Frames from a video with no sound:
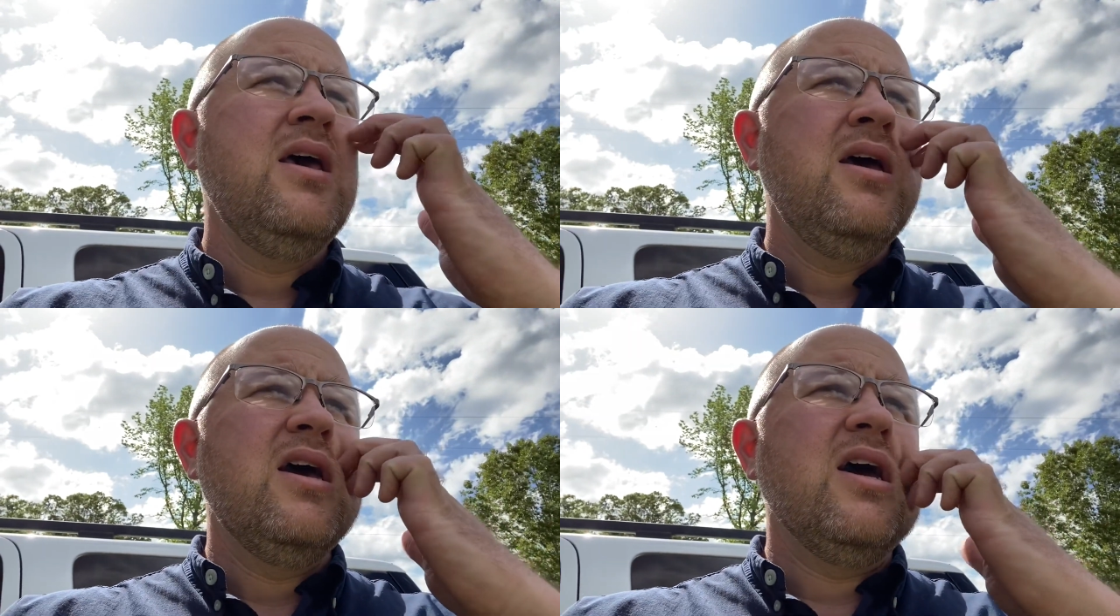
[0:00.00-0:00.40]

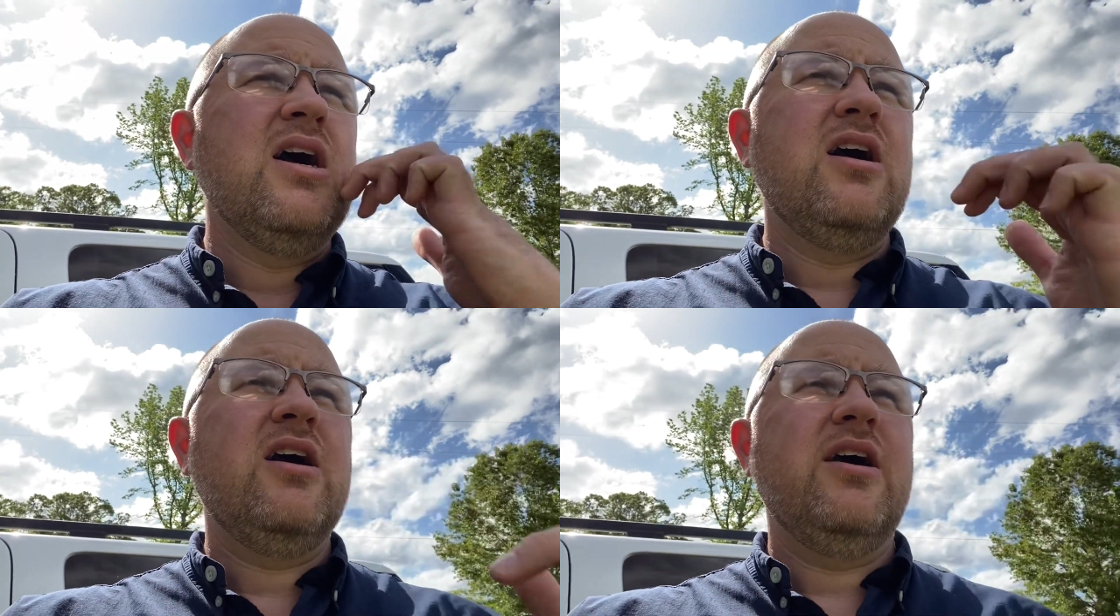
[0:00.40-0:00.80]

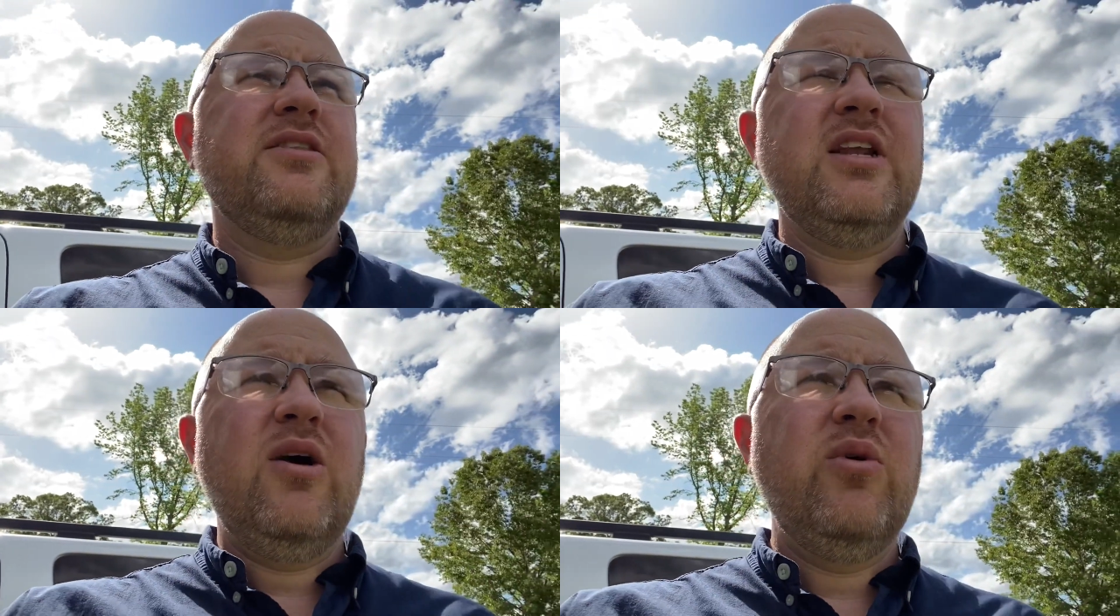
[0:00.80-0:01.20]
And
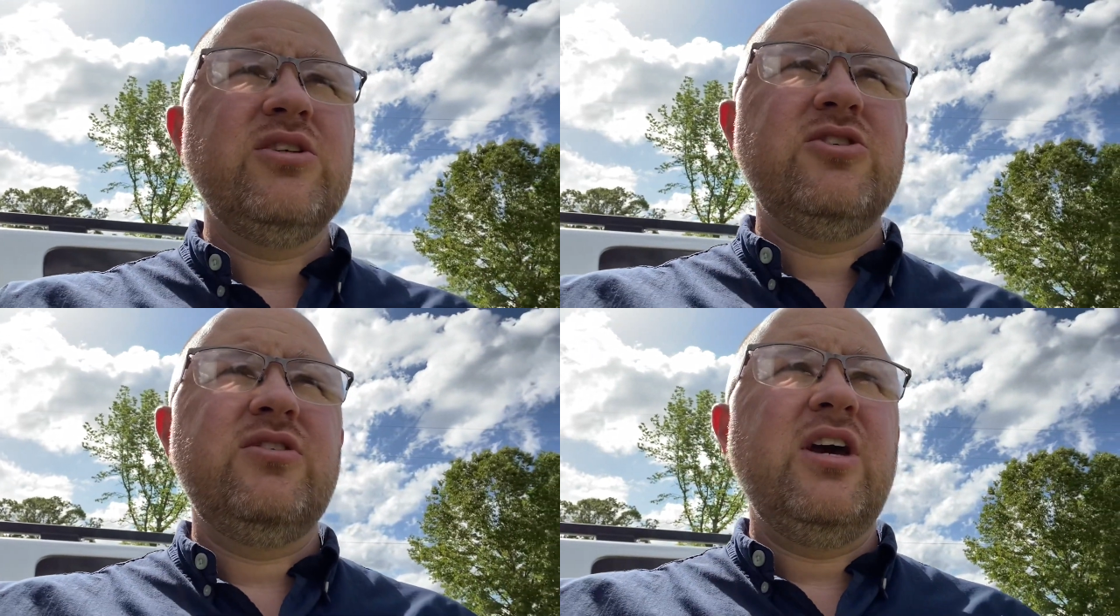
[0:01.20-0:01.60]
then I went
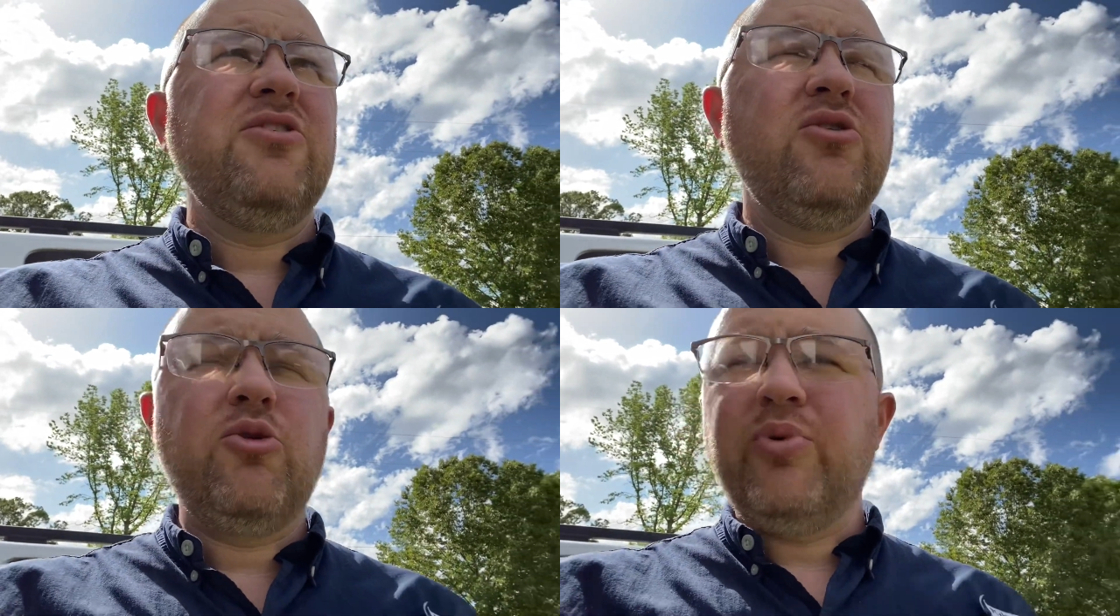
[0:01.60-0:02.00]
to the other
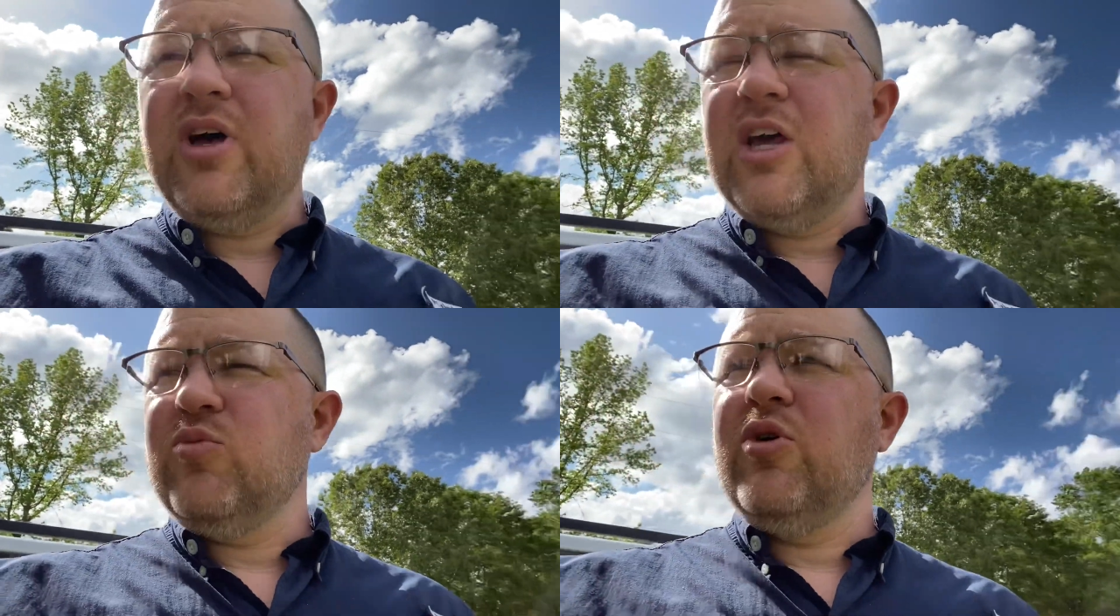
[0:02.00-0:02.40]
little
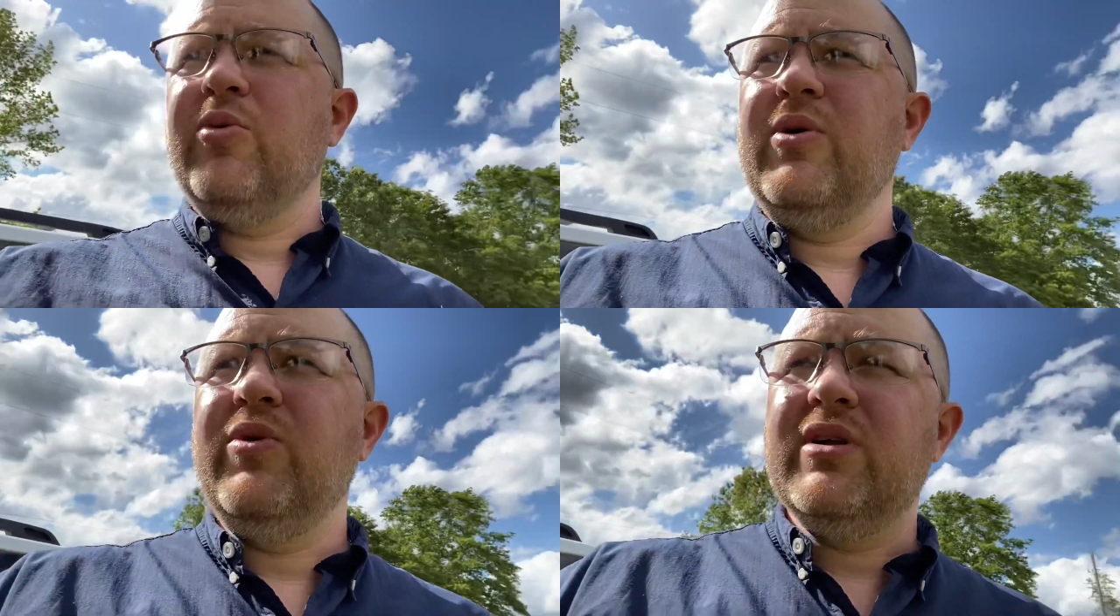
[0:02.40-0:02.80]
pond where
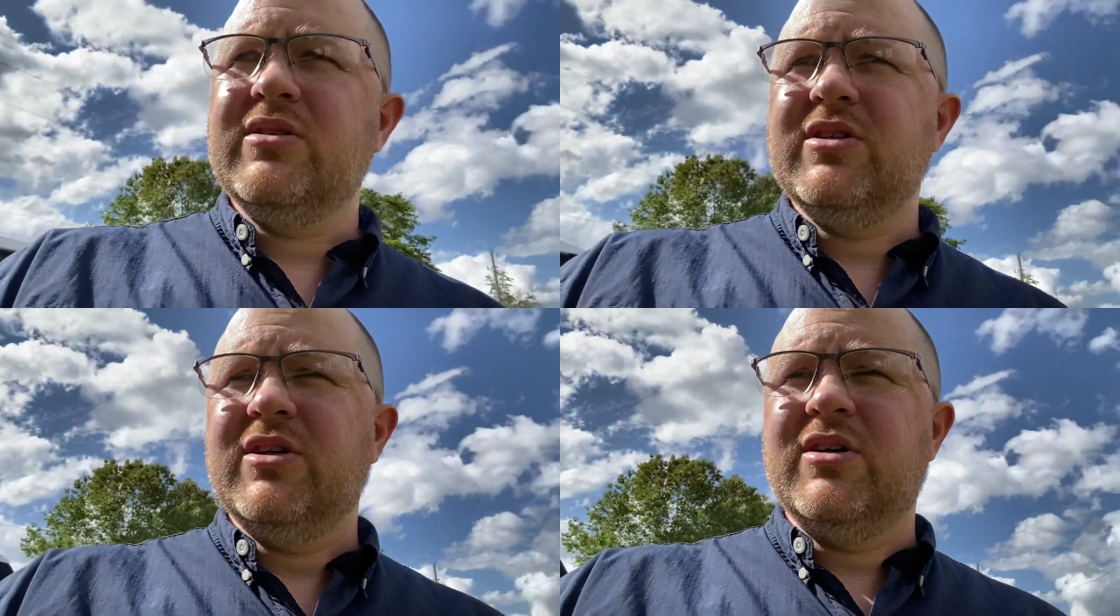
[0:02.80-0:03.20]
we went
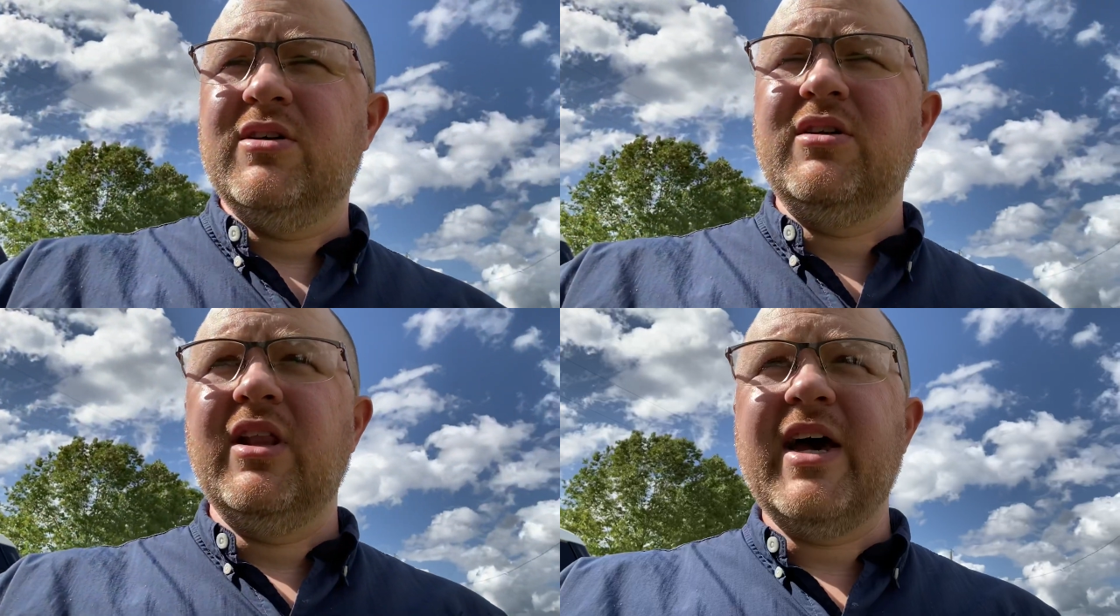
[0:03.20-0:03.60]

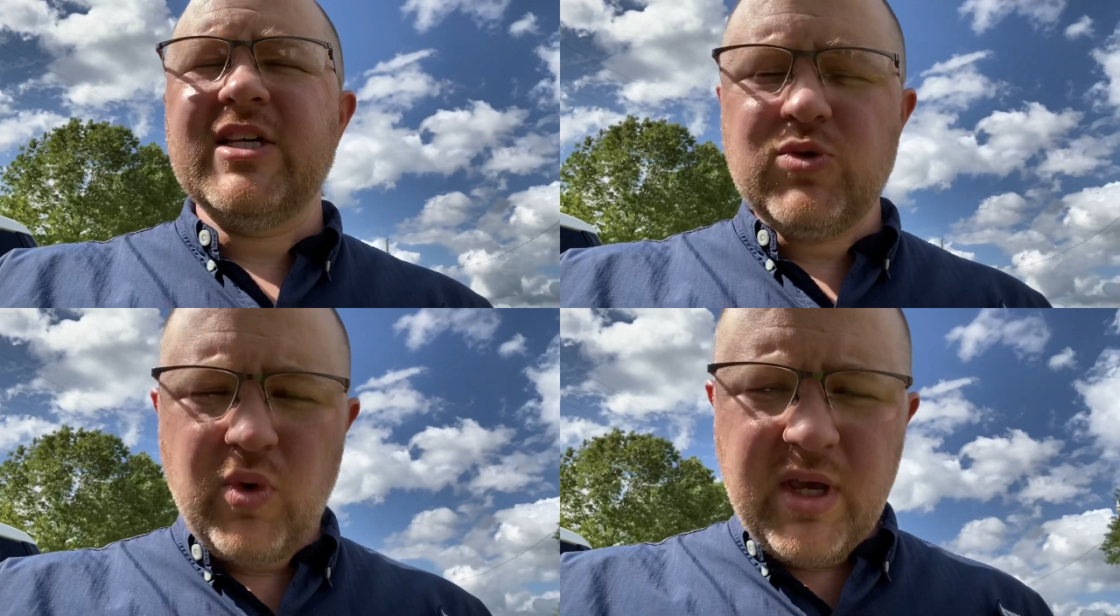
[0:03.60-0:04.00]

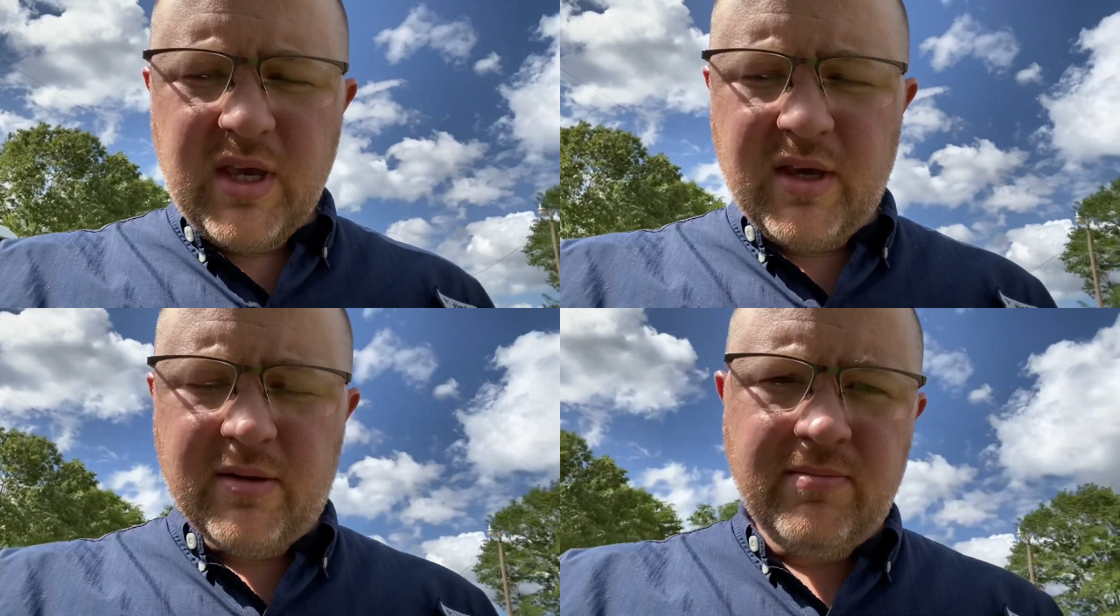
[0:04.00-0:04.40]
last
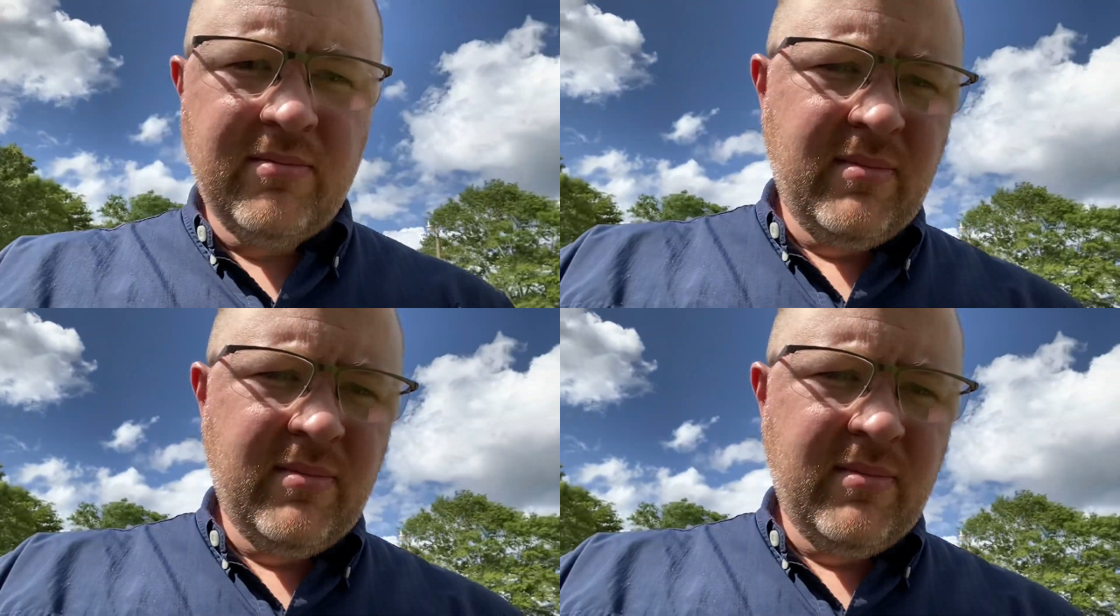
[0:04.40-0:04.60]
weekend,